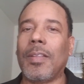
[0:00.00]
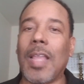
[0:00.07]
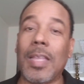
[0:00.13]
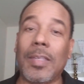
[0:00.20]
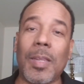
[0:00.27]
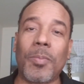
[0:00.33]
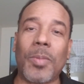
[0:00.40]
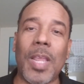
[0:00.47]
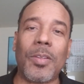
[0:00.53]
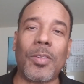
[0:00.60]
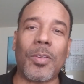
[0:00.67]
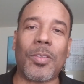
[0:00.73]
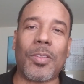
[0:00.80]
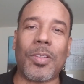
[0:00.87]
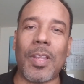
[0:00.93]
Like sometimes
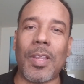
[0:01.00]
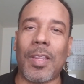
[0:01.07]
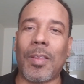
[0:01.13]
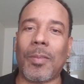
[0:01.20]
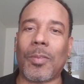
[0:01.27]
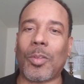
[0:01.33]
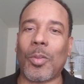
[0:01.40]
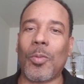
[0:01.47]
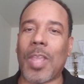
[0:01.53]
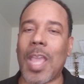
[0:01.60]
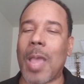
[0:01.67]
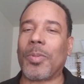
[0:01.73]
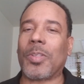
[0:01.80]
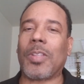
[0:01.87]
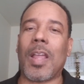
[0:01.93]
you'll see two
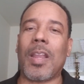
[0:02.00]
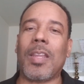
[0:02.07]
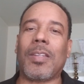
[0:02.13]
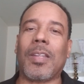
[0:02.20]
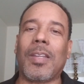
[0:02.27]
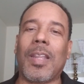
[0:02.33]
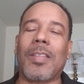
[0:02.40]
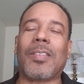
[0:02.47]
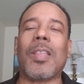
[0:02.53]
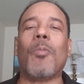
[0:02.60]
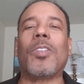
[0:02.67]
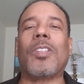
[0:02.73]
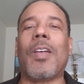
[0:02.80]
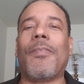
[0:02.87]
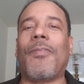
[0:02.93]
Kappas talking to each other, they'll say,
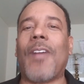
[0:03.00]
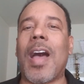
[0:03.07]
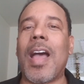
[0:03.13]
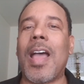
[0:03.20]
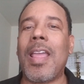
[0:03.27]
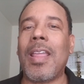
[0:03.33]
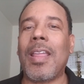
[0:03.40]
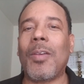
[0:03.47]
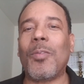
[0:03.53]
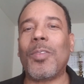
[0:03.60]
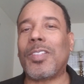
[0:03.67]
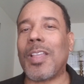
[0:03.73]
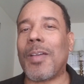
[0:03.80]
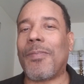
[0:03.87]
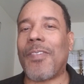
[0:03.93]
What's up, Phi?
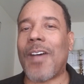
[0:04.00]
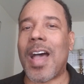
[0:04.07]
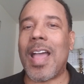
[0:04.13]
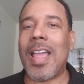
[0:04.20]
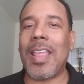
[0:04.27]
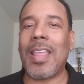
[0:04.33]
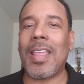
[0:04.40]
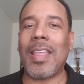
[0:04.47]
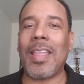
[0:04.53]
What's up, Phi?